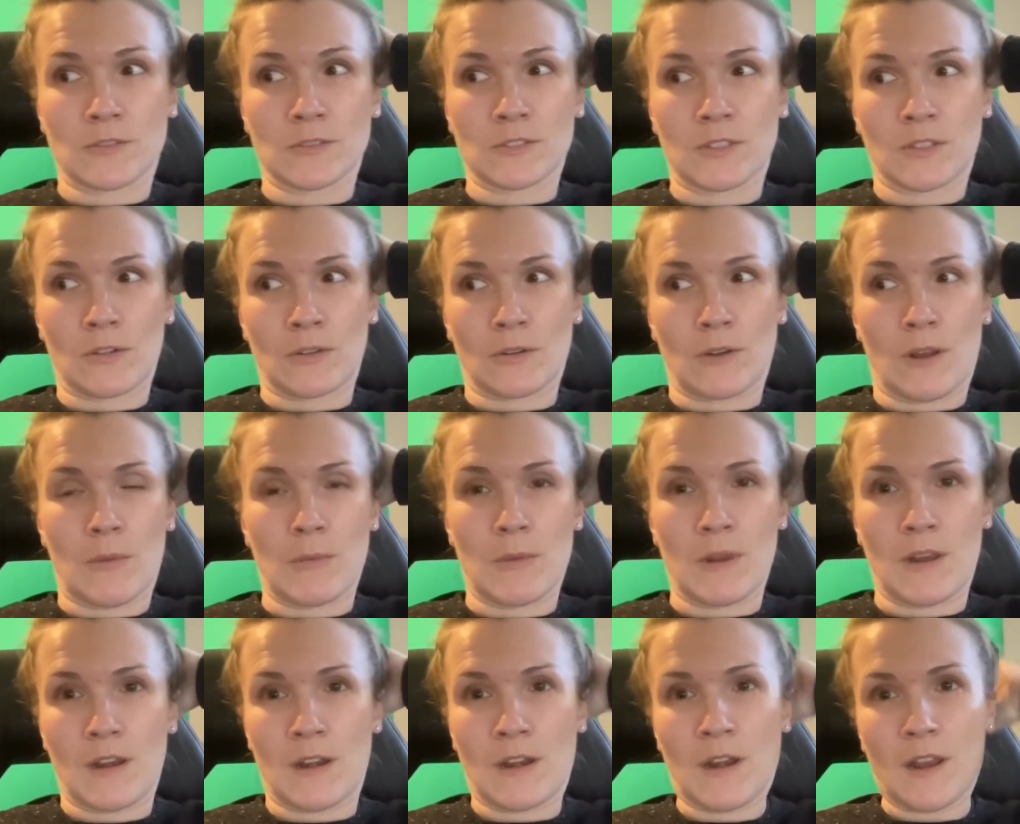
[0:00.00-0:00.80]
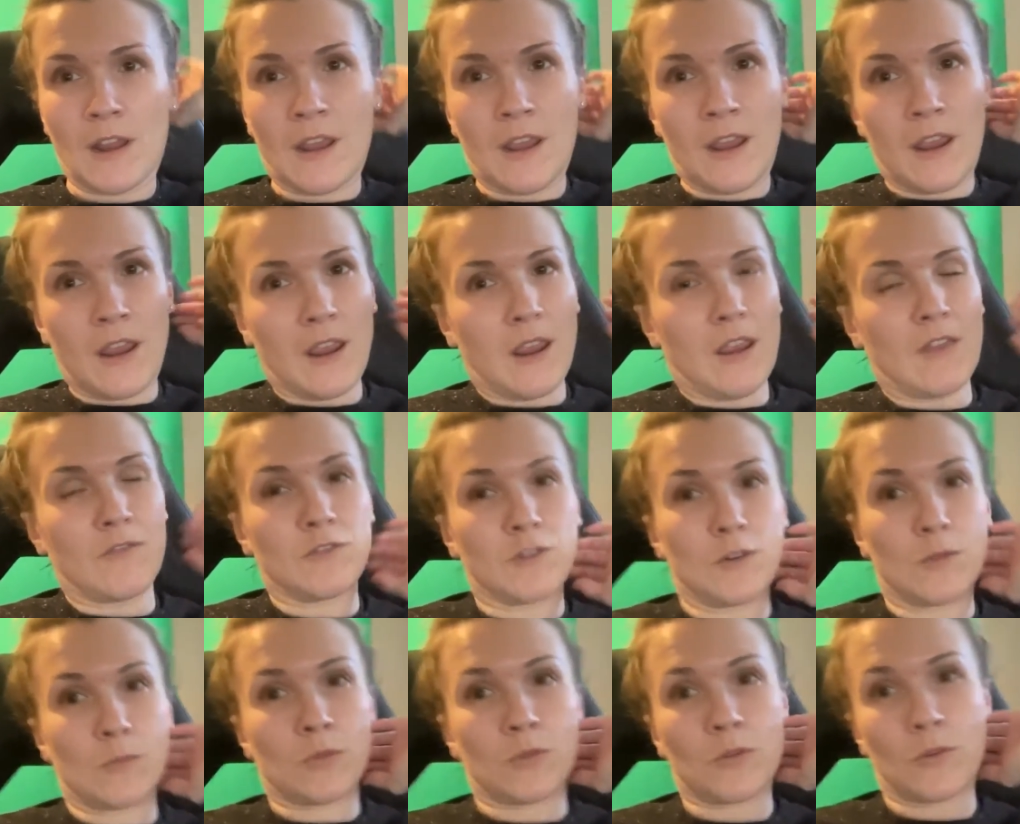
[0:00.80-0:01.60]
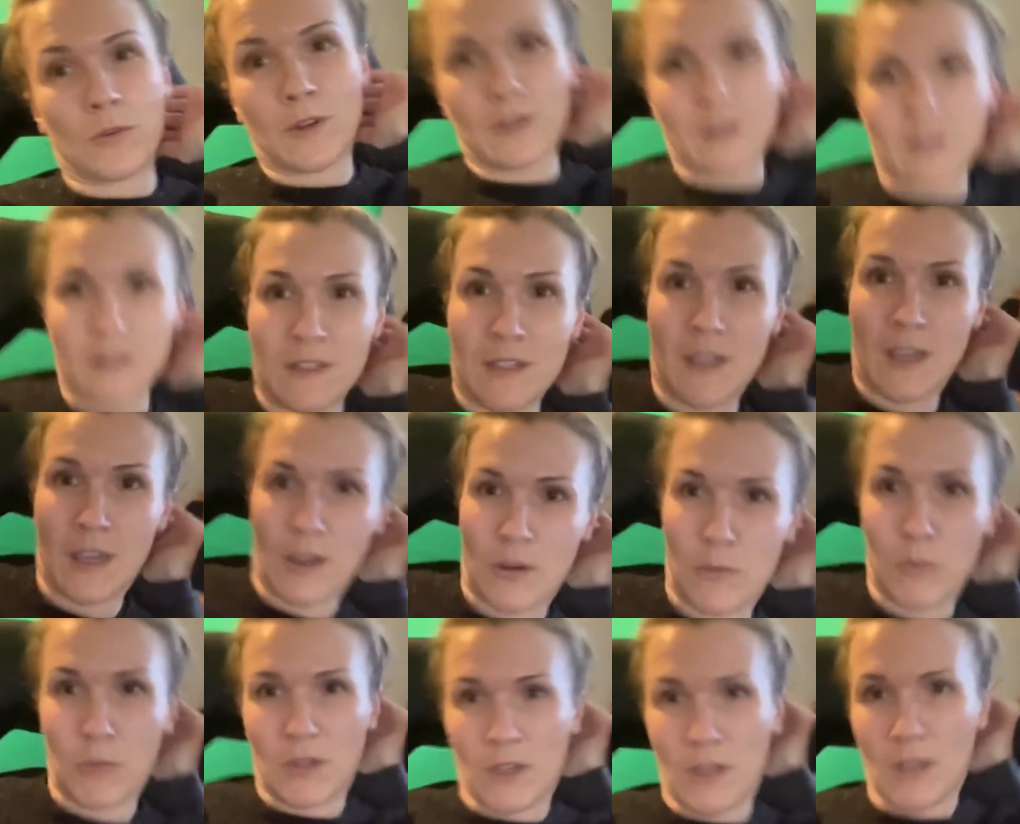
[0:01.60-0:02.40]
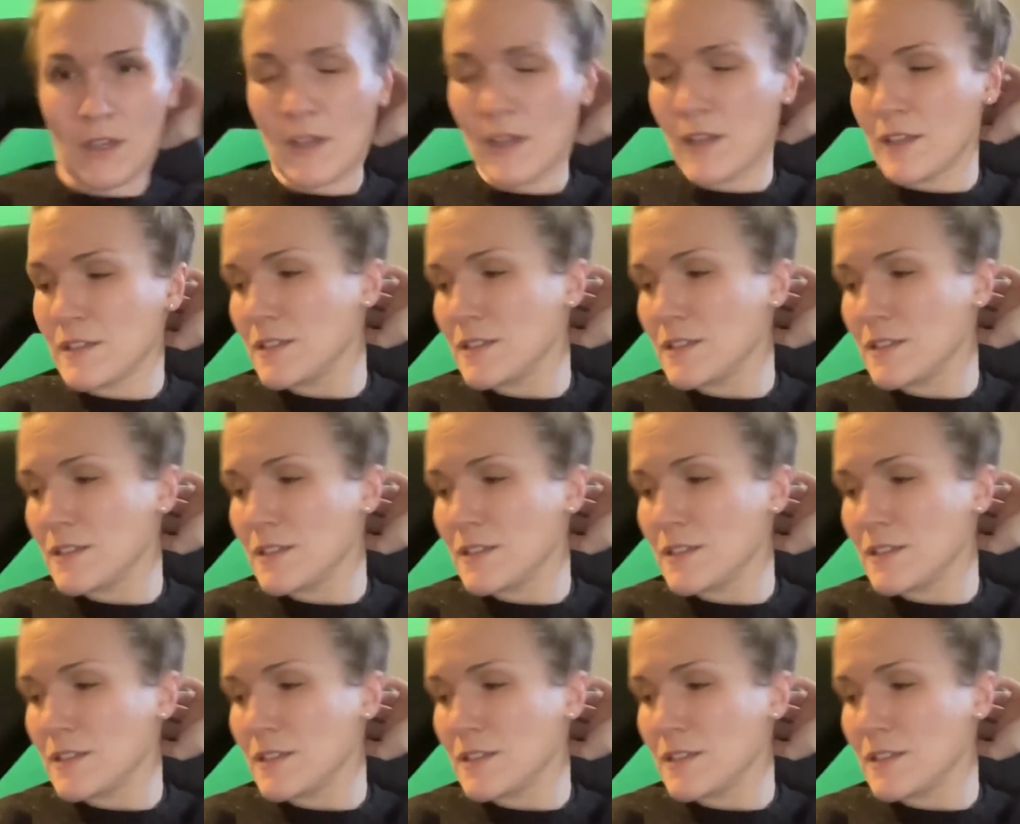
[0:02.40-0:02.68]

So, I mean, if your employees can't be...